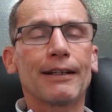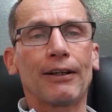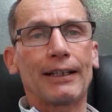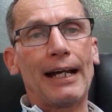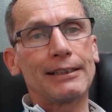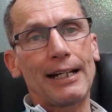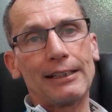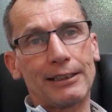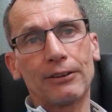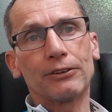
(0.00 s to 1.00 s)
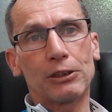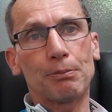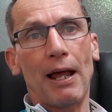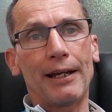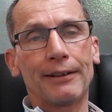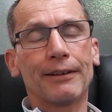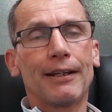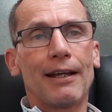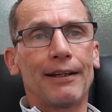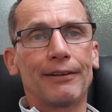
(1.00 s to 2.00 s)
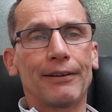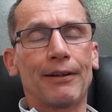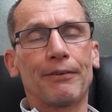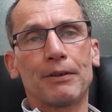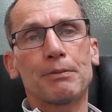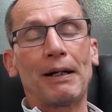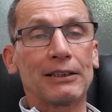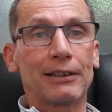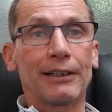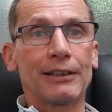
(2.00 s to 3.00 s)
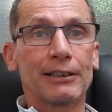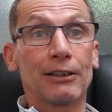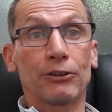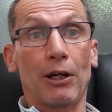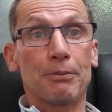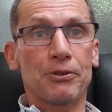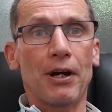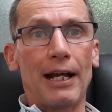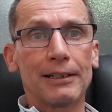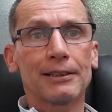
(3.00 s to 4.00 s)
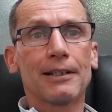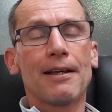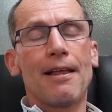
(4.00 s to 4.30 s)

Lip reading: like the A-scan signal display, and it's basically an oscilloscope trace,